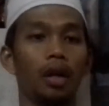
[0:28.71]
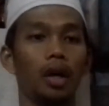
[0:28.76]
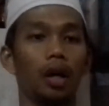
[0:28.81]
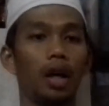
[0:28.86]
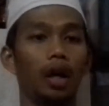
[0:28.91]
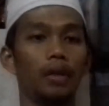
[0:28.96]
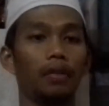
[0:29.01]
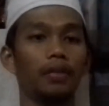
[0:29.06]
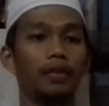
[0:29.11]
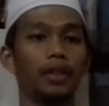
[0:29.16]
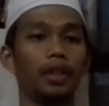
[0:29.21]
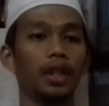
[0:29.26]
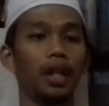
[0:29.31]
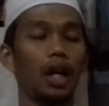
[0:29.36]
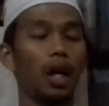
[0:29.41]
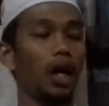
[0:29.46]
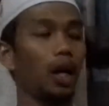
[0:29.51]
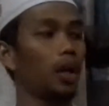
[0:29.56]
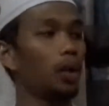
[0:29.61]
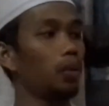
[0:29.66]
After
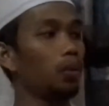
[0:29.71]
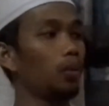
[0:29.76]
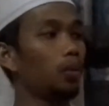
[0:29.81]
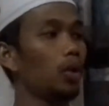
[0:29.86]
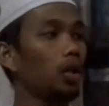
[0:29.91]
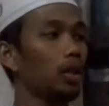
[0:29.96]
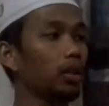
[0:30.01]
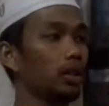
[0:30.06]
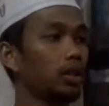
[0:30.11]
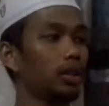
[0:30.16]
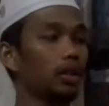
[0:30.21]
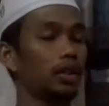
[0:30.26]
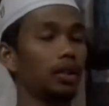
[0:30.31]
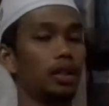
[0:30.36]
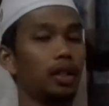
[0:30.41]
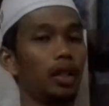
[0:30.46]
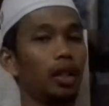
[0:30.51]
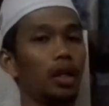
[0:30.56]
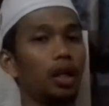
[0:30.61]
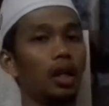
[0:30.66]
I watch
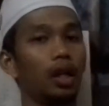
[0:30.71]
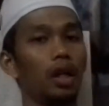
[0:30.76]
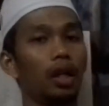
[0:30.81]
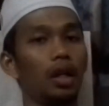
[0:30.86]
the